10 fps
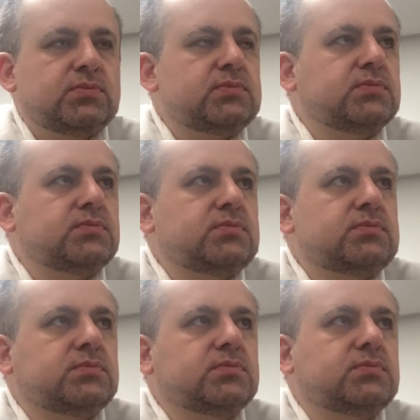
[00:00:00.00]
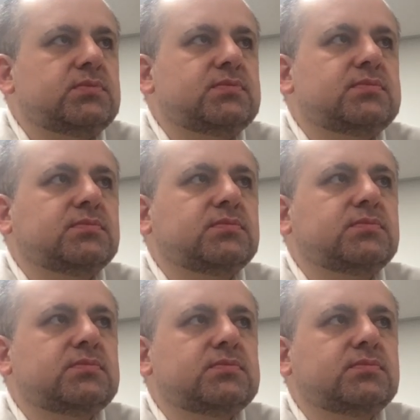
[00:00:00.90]
that people are not
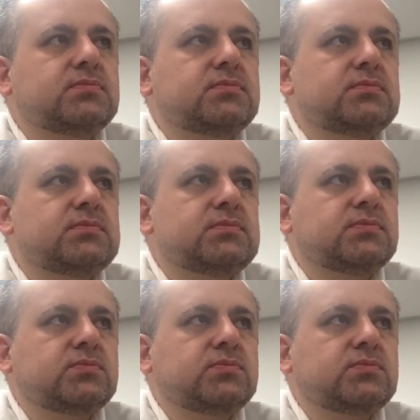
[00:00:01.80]
really aware of